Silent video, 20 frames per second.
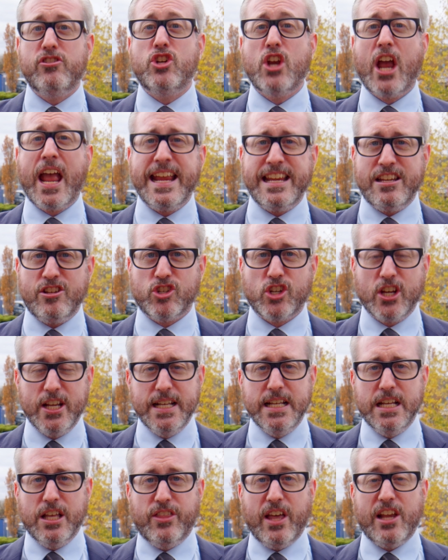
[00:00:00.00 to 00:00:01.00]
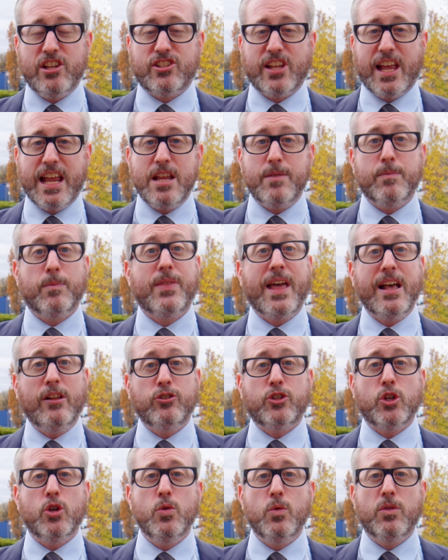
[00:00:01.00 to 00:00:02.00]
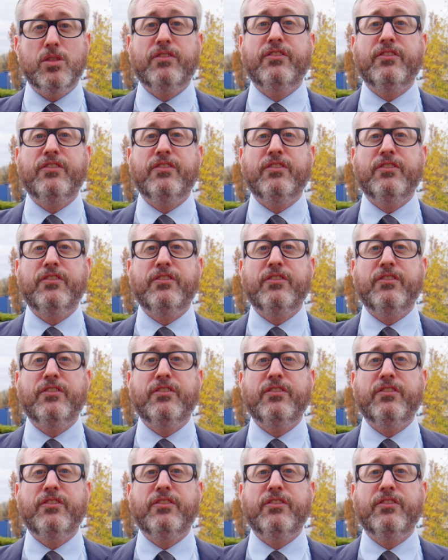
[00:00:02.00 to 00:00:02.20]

Change. They say they'll do the